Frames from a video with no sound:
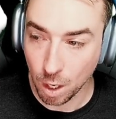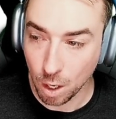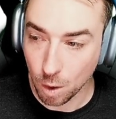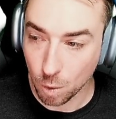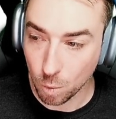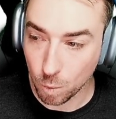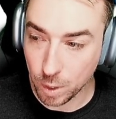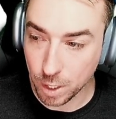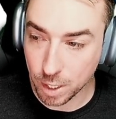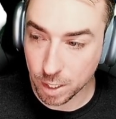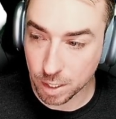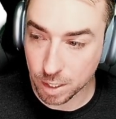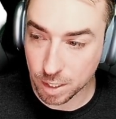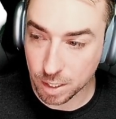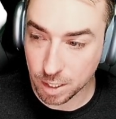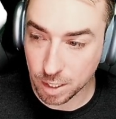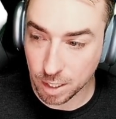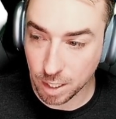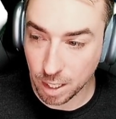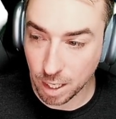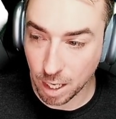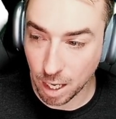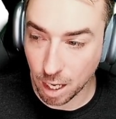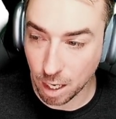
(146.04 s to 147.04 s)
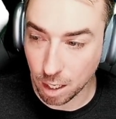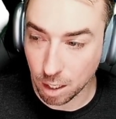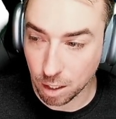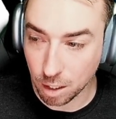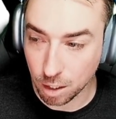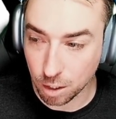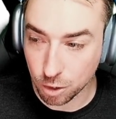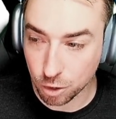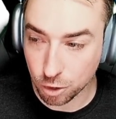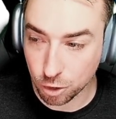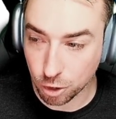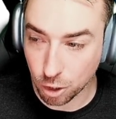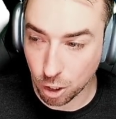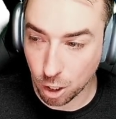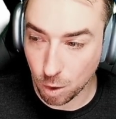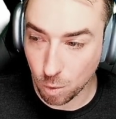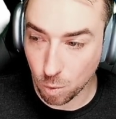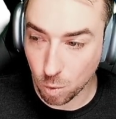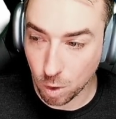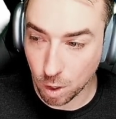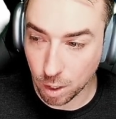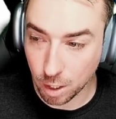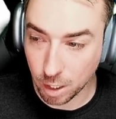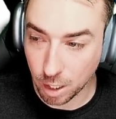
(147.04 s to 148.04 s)
We can see a
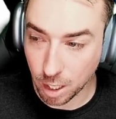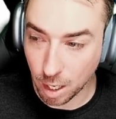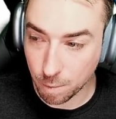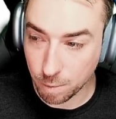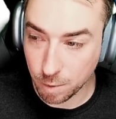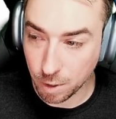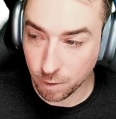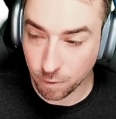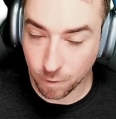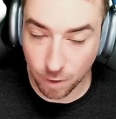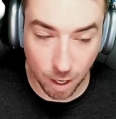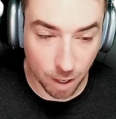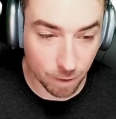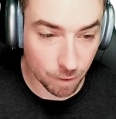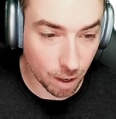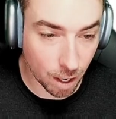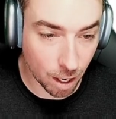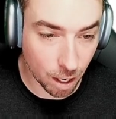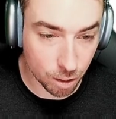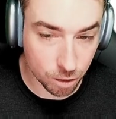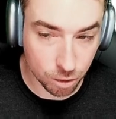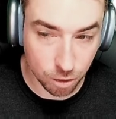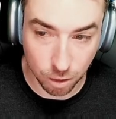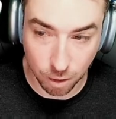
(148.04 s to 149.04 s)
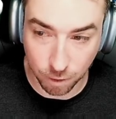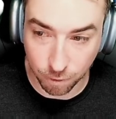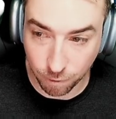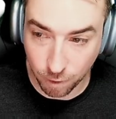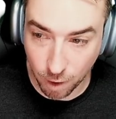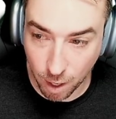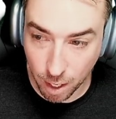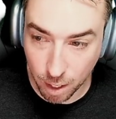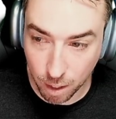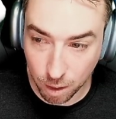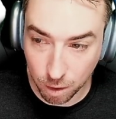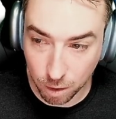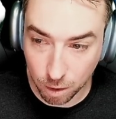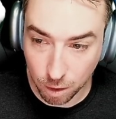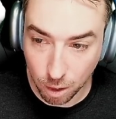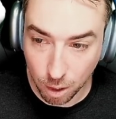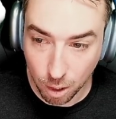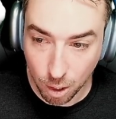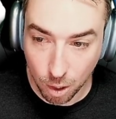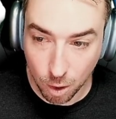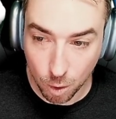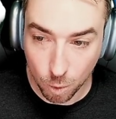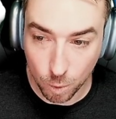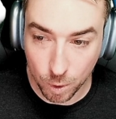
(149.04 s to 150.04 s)
SHA-1 and MD5 hash of the file.
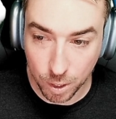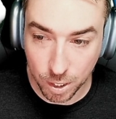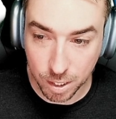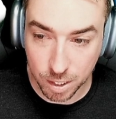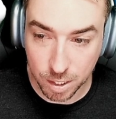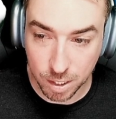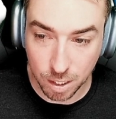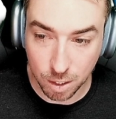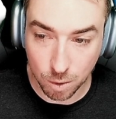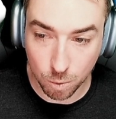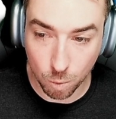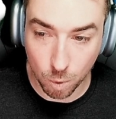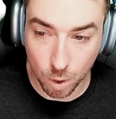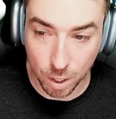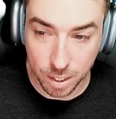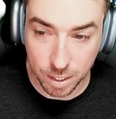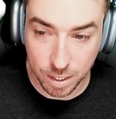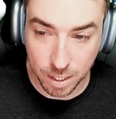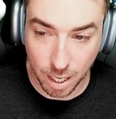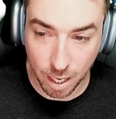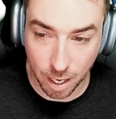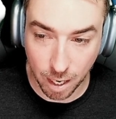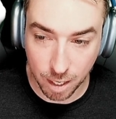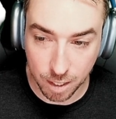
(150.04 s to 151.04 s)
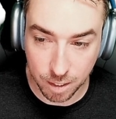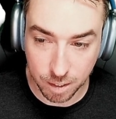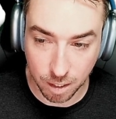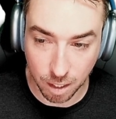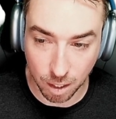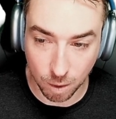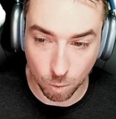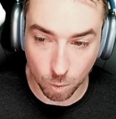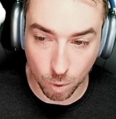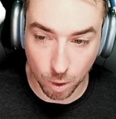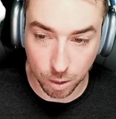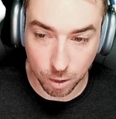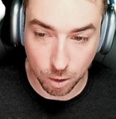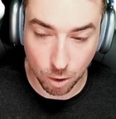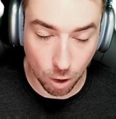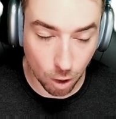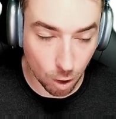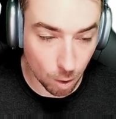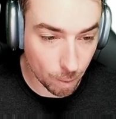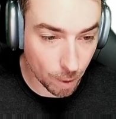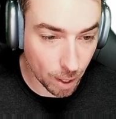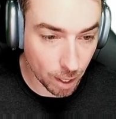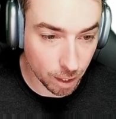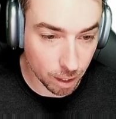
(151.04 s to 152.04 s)
We can see what task and what
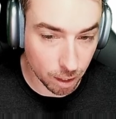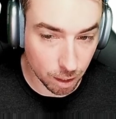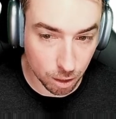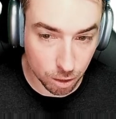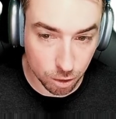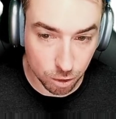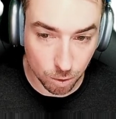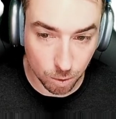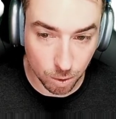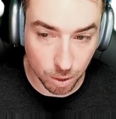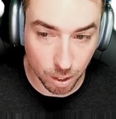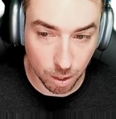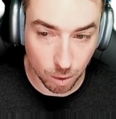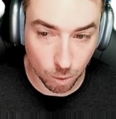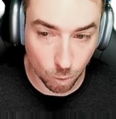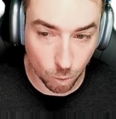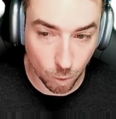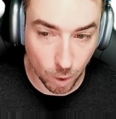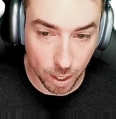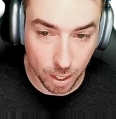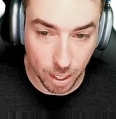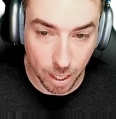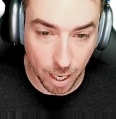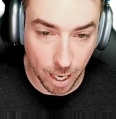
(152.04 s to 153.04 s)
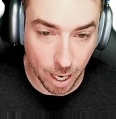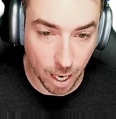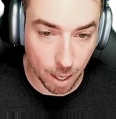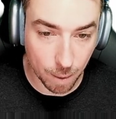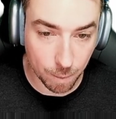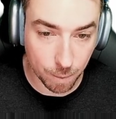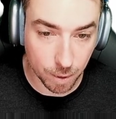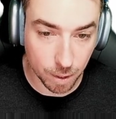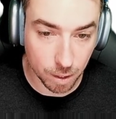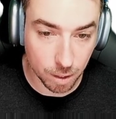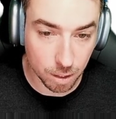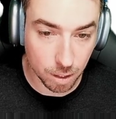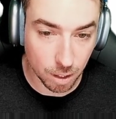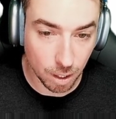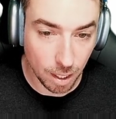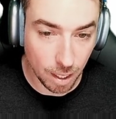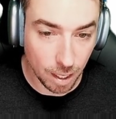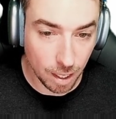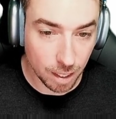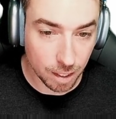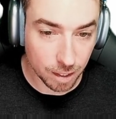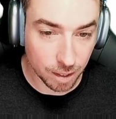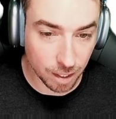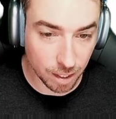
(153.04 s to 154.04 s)
callback issued it, when it happened.
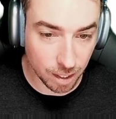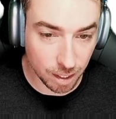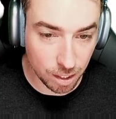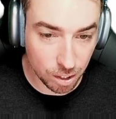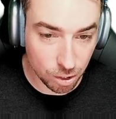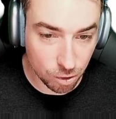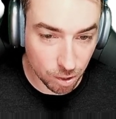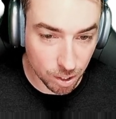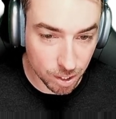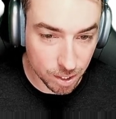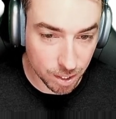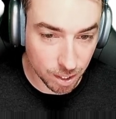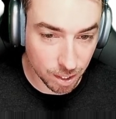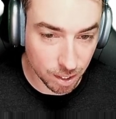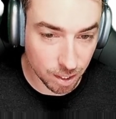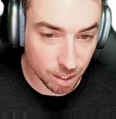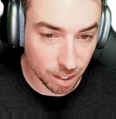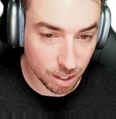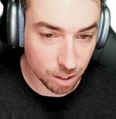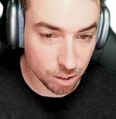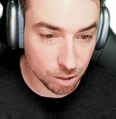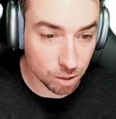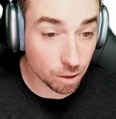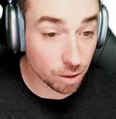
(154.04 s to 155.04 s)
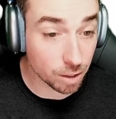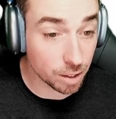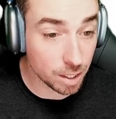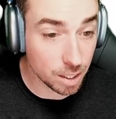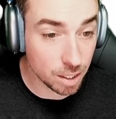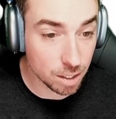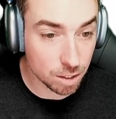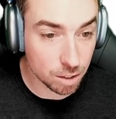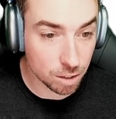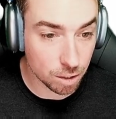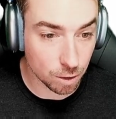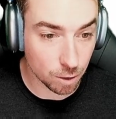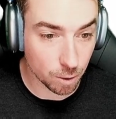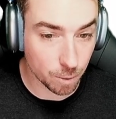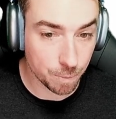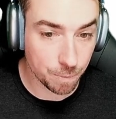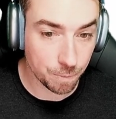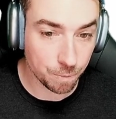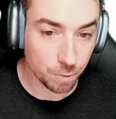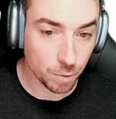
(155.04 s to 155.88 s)
The interesting things are these two.